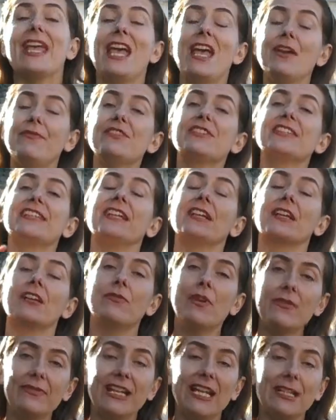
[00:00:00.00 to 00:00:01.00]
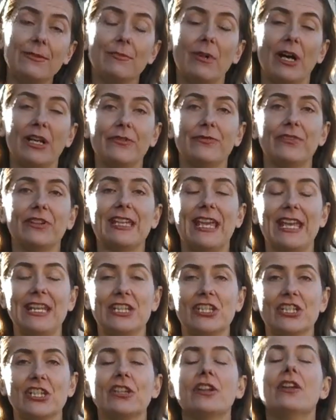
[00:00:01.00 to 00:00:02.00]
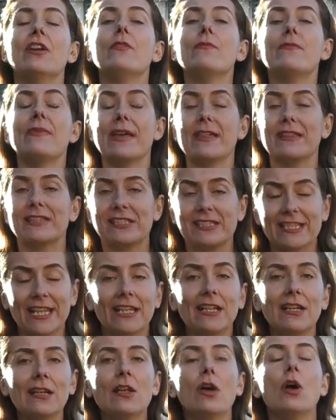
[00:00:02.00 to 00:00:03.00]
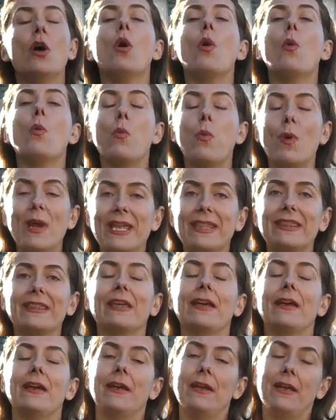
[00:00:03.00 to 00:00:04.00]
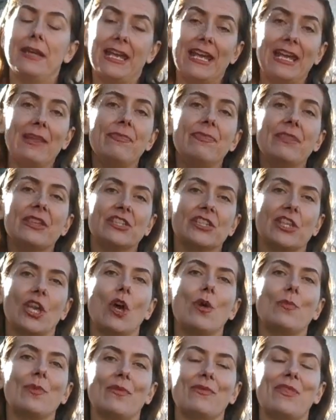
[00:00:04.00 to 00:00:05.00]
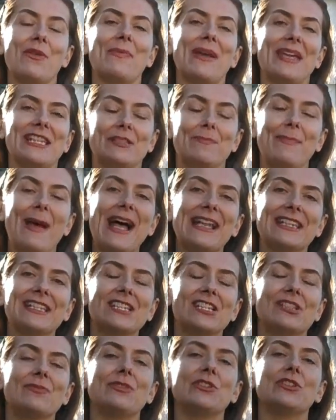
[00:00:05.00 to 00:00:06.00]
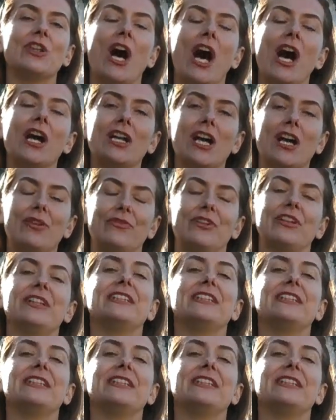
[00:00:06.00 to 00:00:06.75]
If it's an equivalent modification, we are still within the scope of the base patents. We talk of a